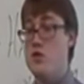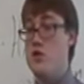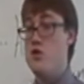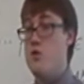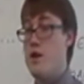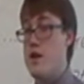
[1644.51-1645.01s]

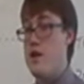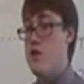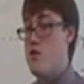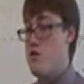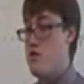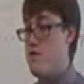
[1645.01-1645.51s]
to
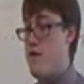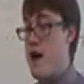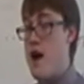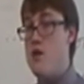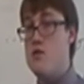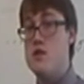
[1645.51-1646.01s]
adhere to
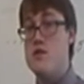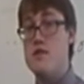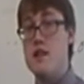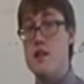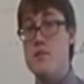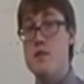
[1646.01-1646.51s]
vows of
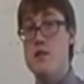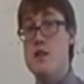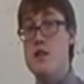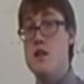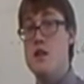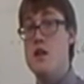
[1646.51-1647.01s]

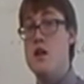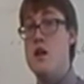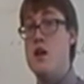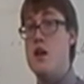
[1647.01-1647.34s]
celibacy